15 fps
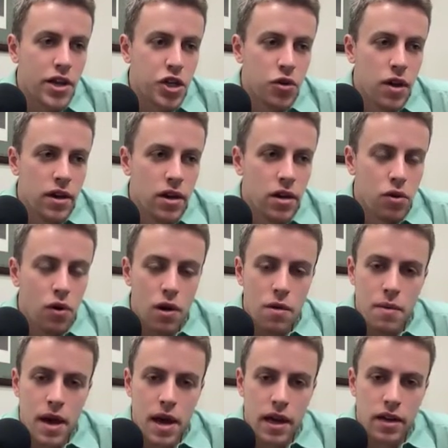you end up going
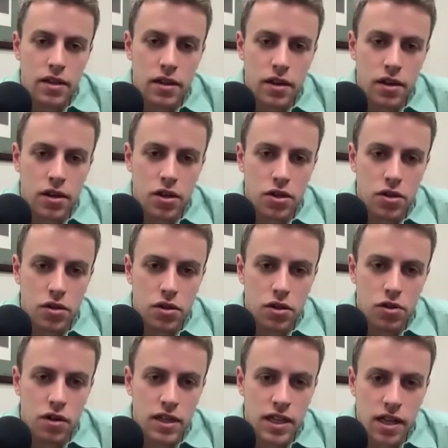back to
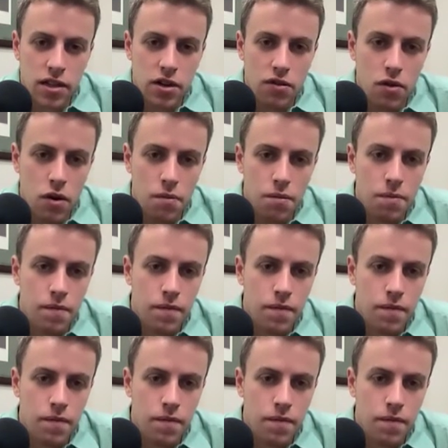towards Schenectady Road?